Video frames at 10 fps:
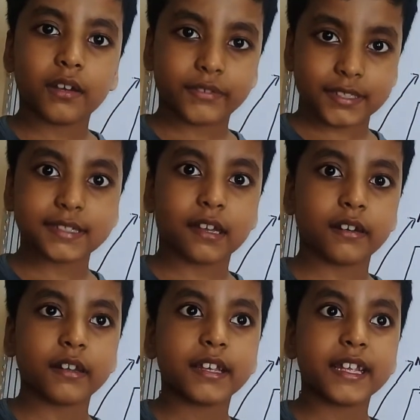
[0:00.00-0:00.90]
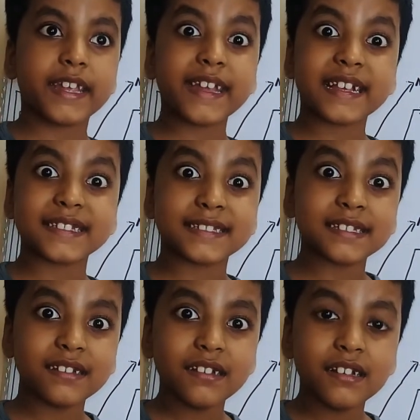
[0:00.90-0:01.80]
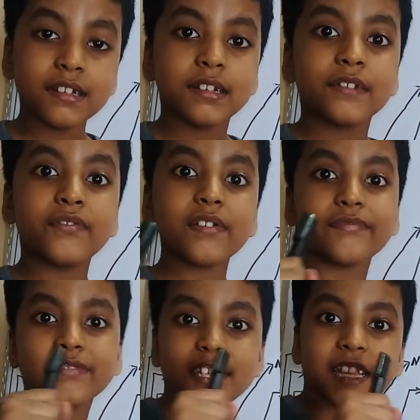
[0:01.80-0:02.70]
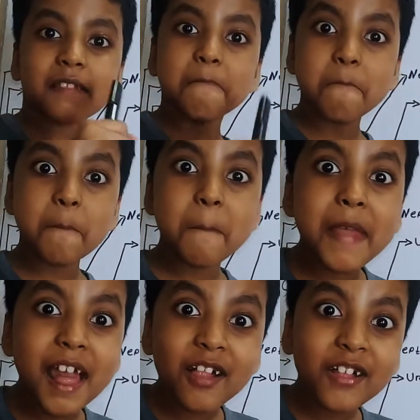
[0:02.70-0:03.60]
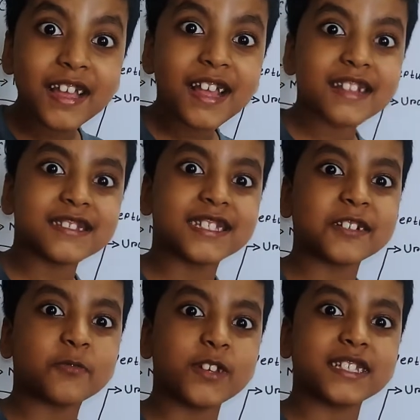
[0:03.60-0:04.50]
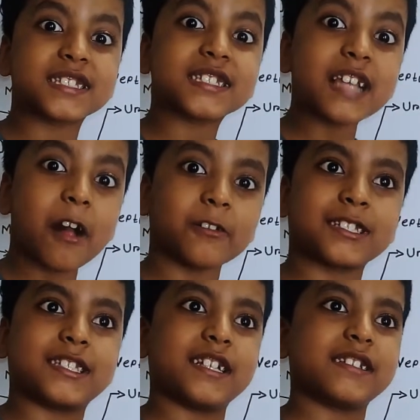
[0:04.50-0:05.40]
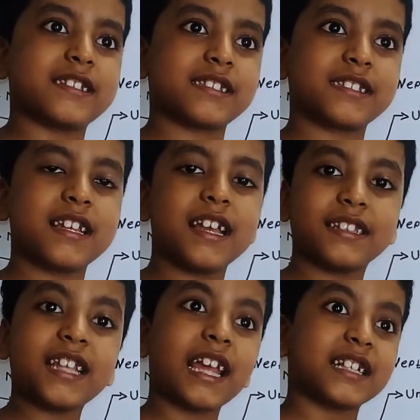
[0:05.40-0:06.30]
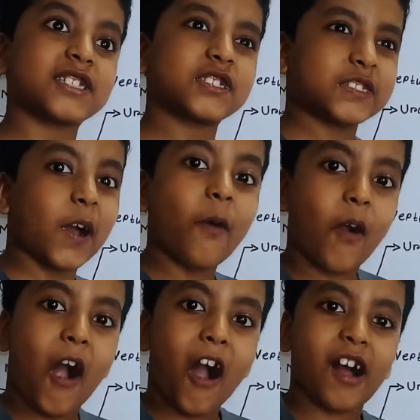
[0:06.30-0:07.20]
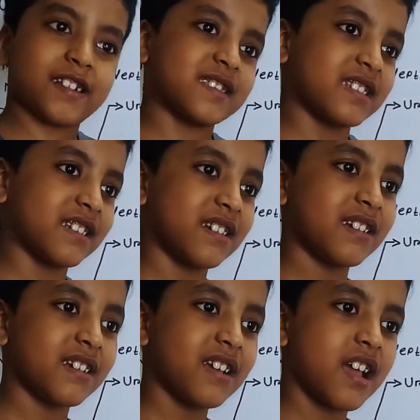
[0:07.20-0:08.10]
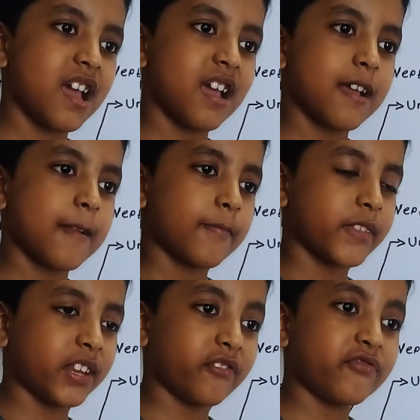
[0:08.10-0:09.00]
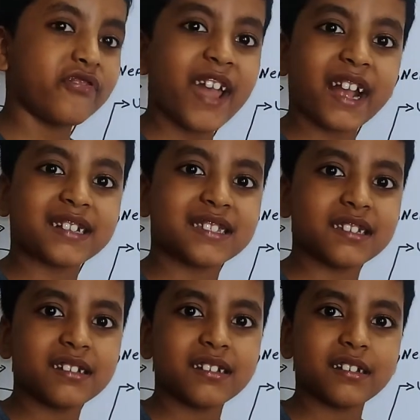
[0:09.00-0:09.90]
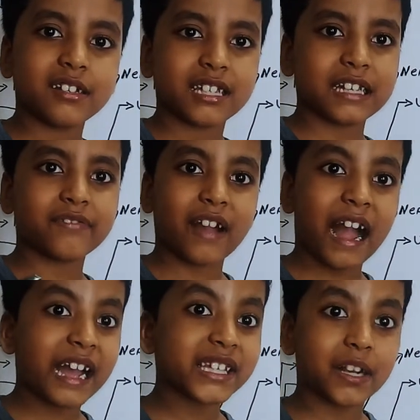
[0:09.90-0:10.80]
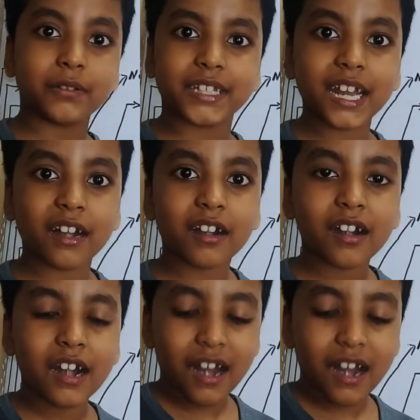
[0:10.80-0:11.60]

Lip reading: the sun is 15 million degrees Celsius. That is so hot. In fact, if I go there,